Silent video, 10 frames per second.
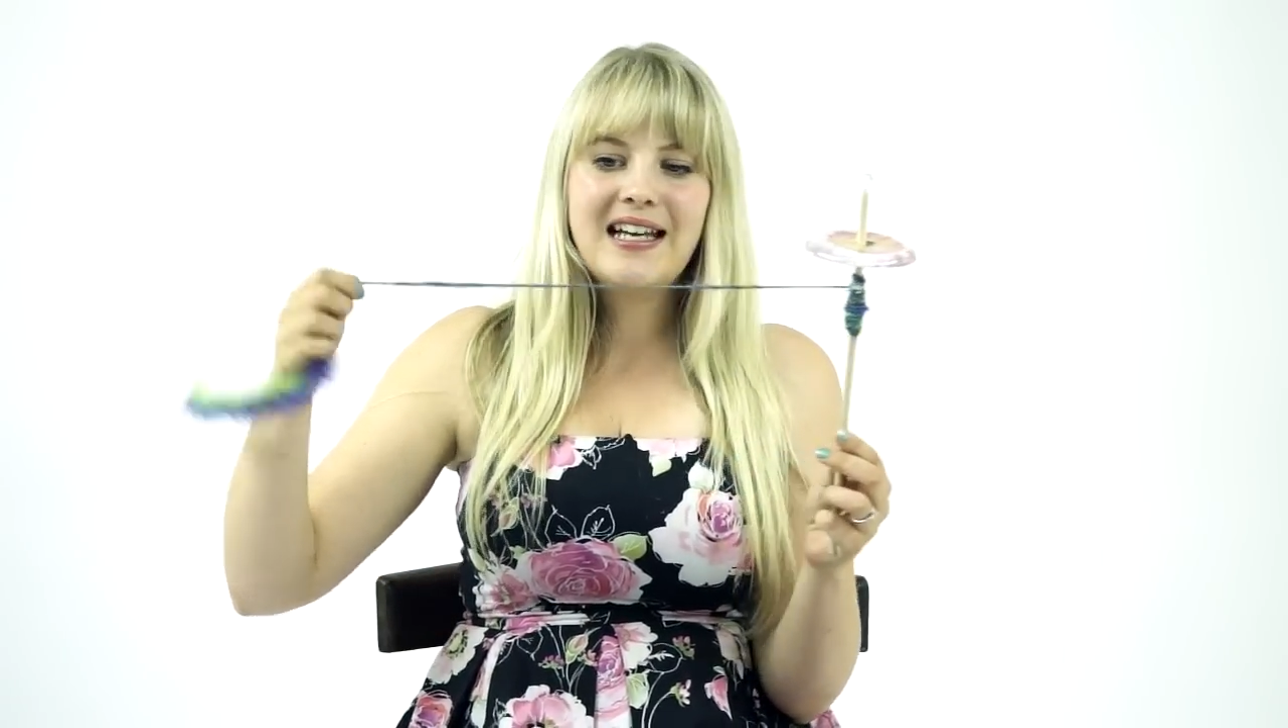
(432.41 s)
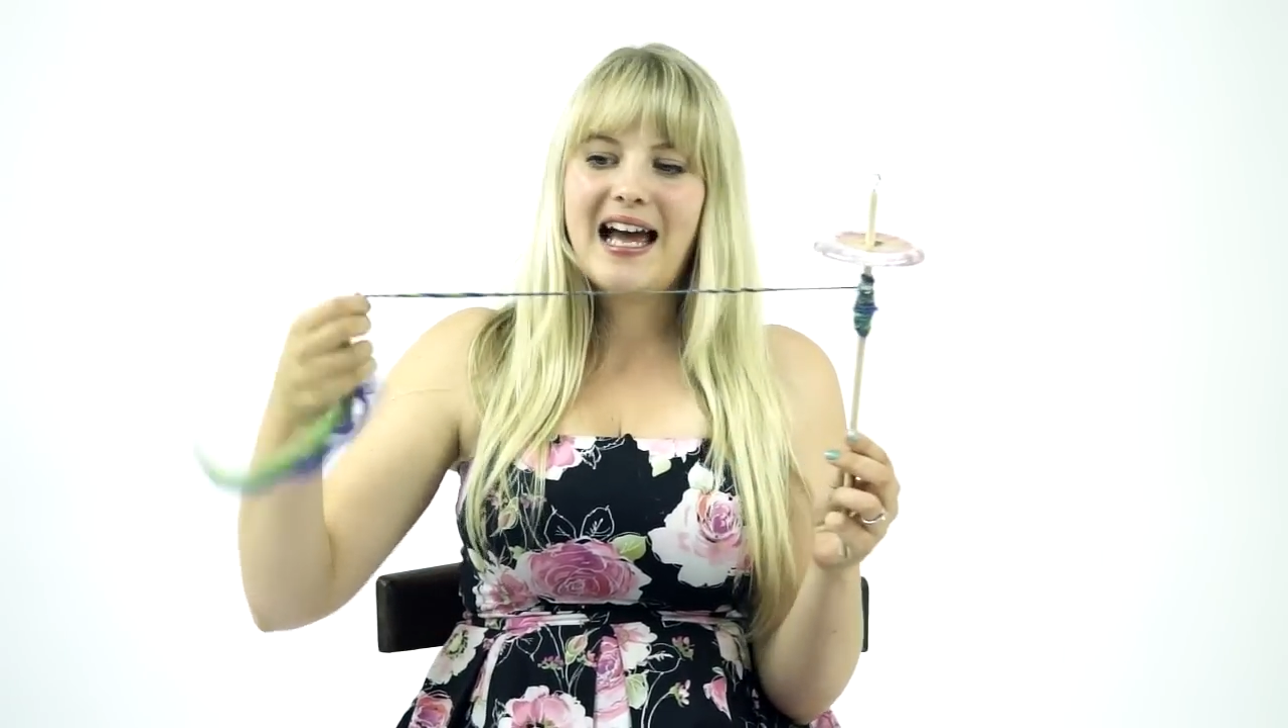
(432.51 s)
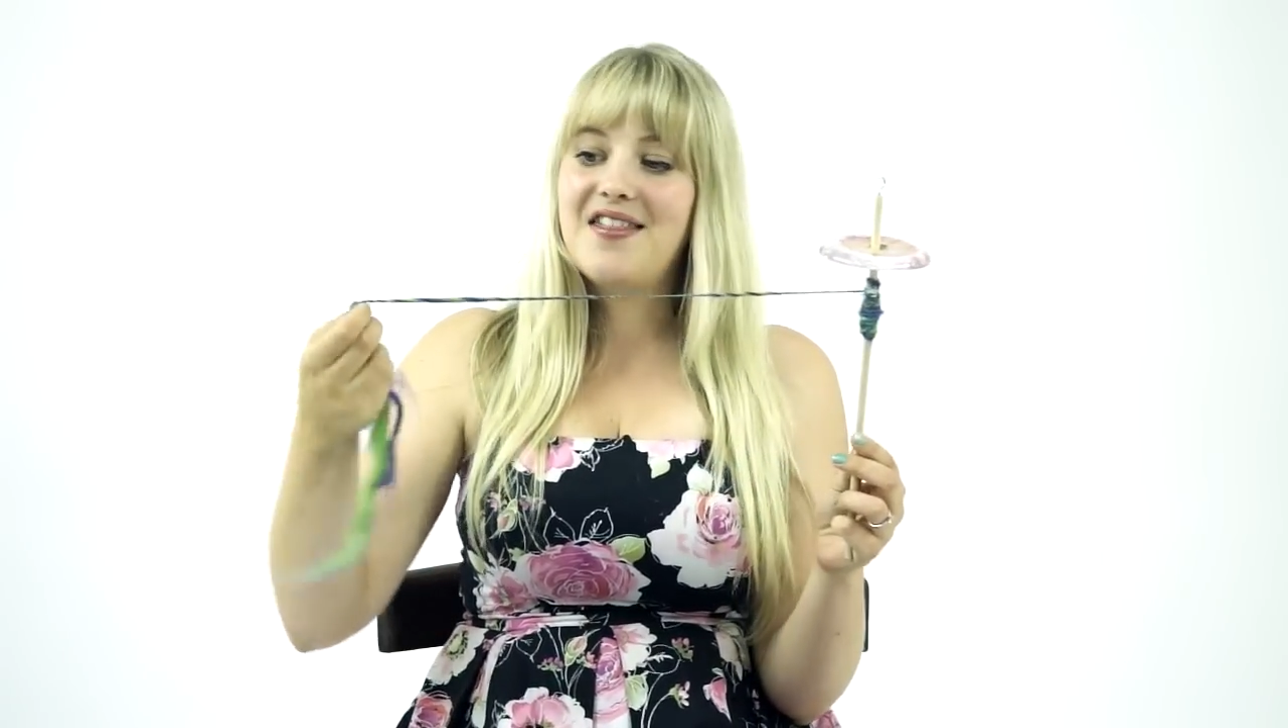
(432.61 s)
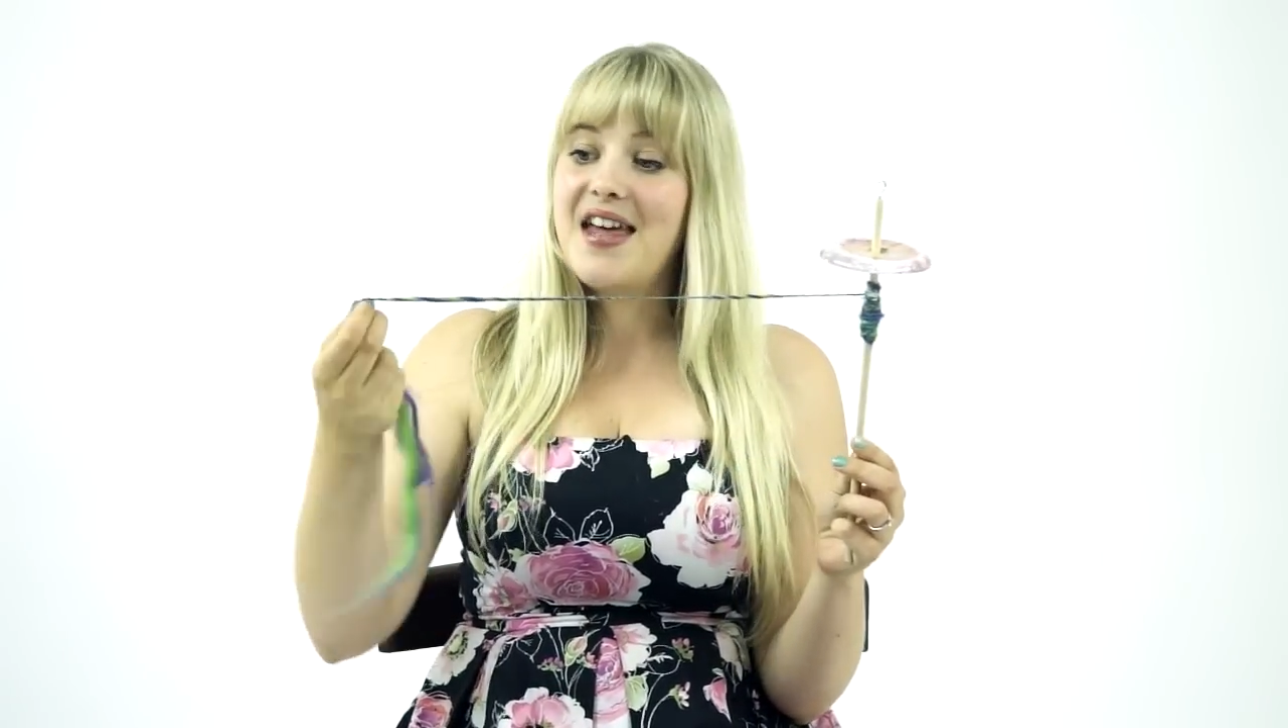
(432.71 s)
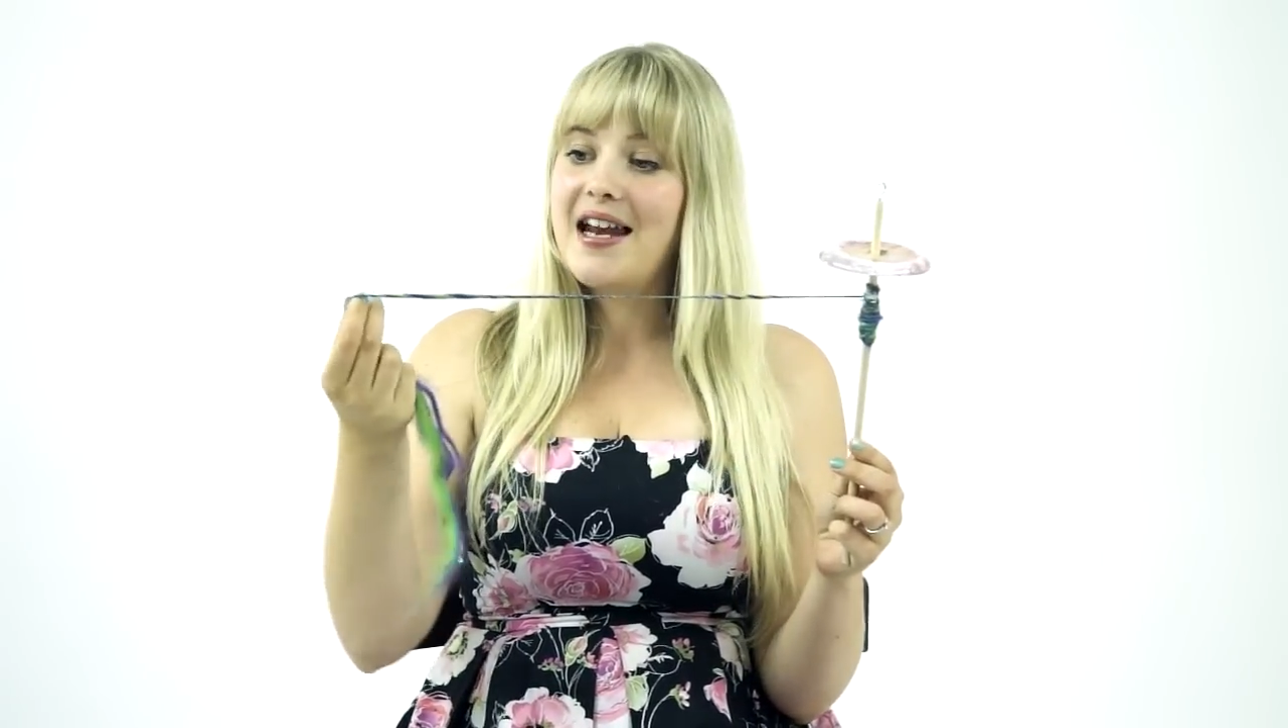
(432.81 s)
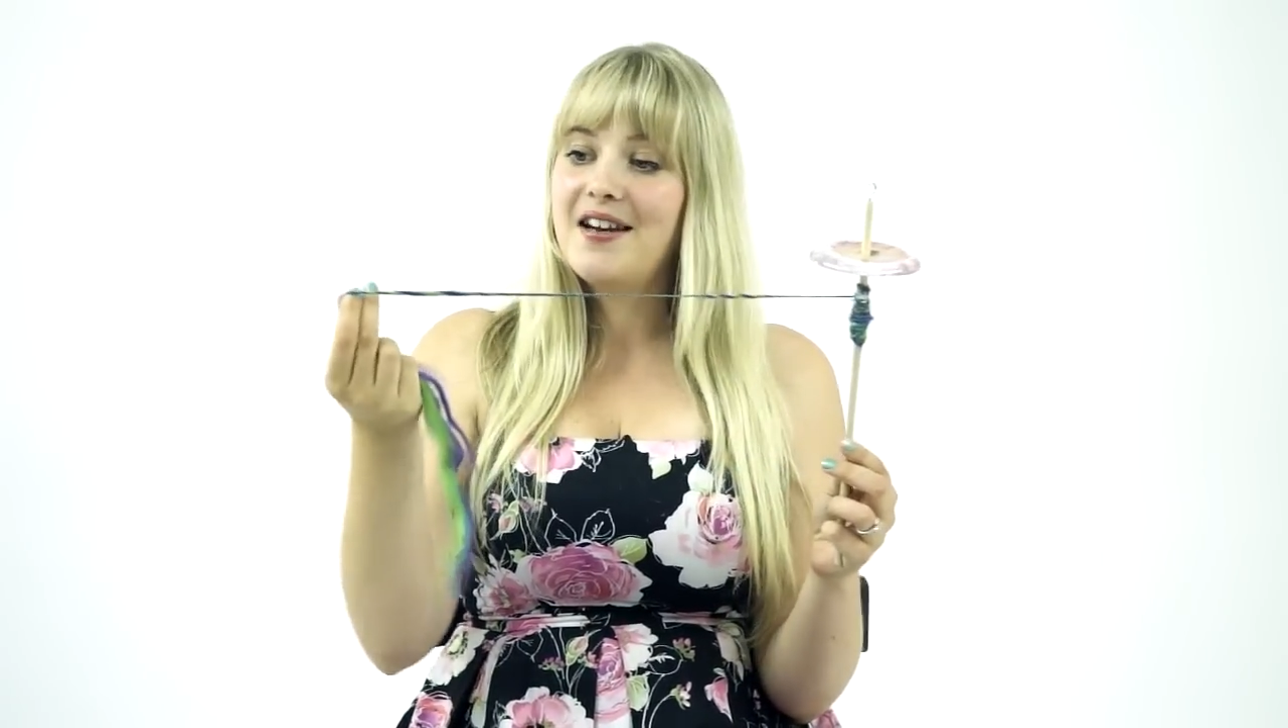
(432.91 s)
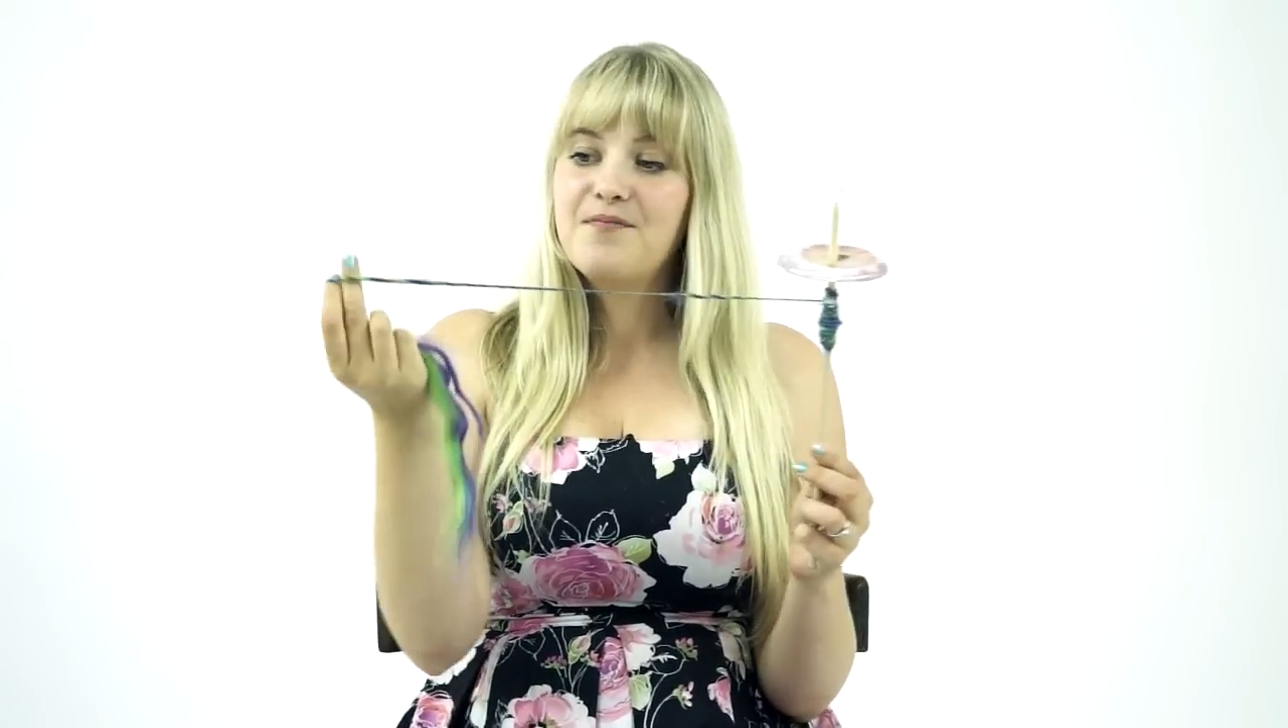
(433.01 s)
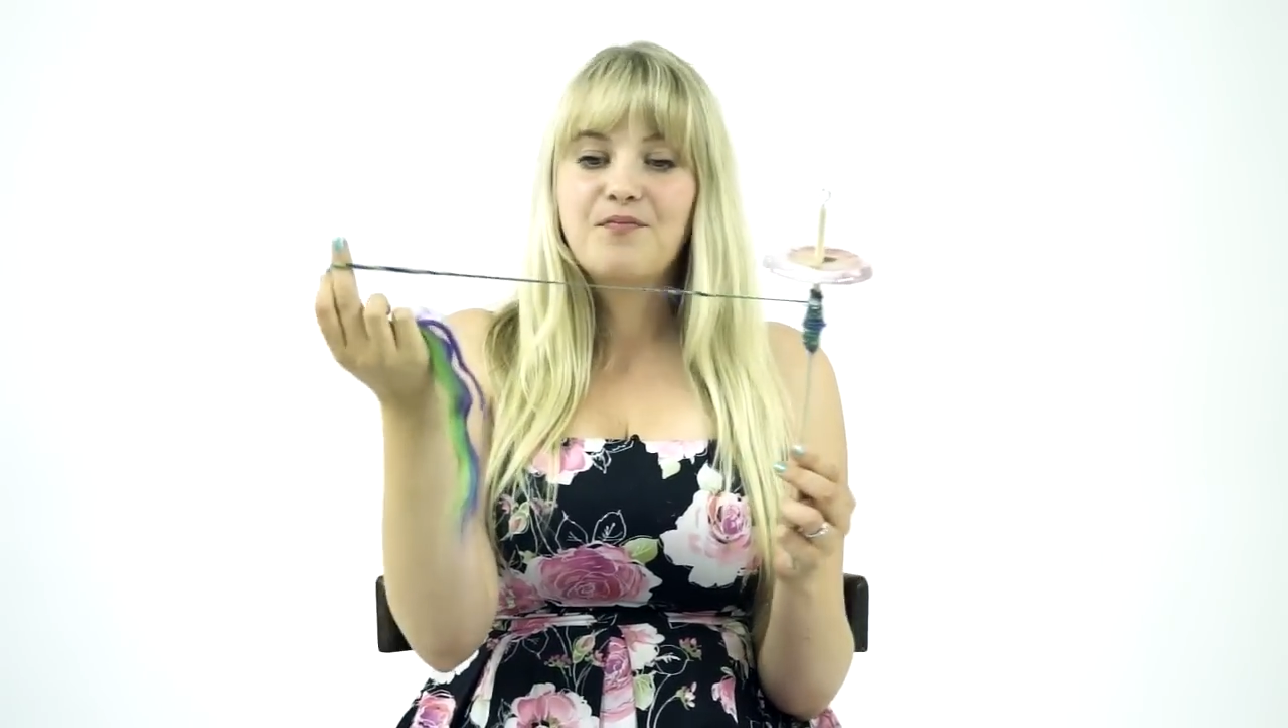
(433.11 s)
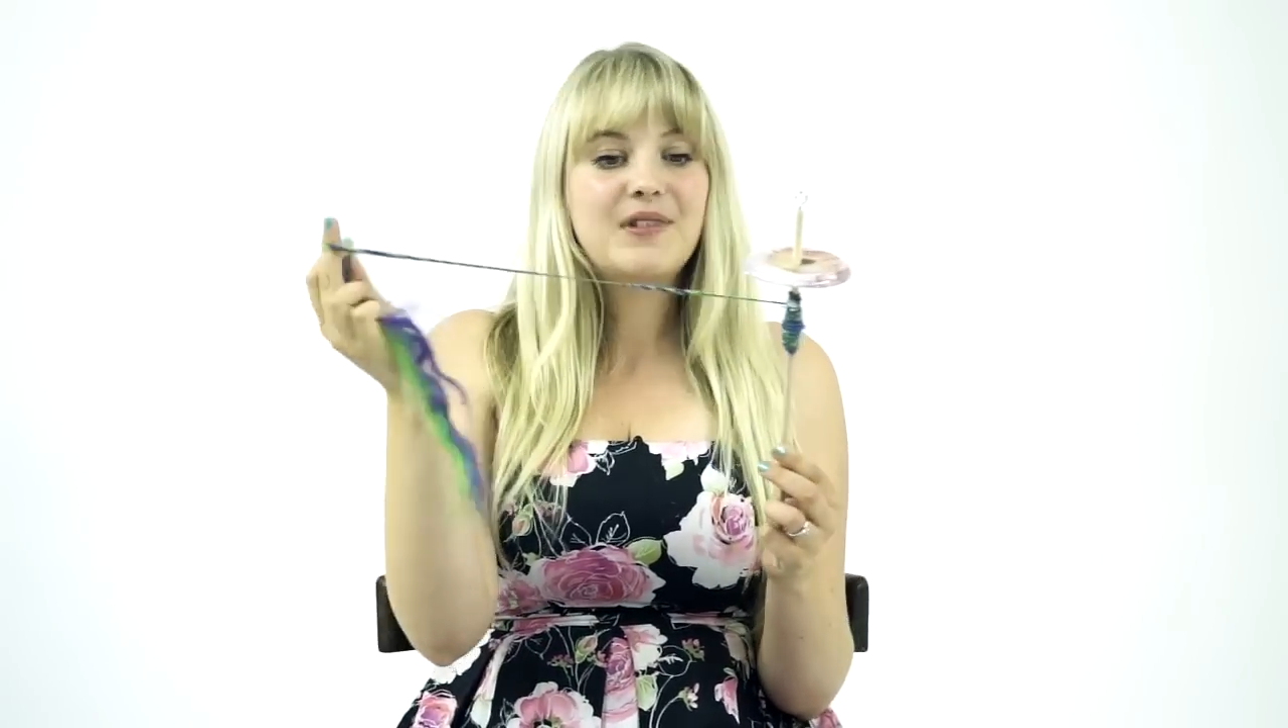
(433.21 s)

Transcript: and then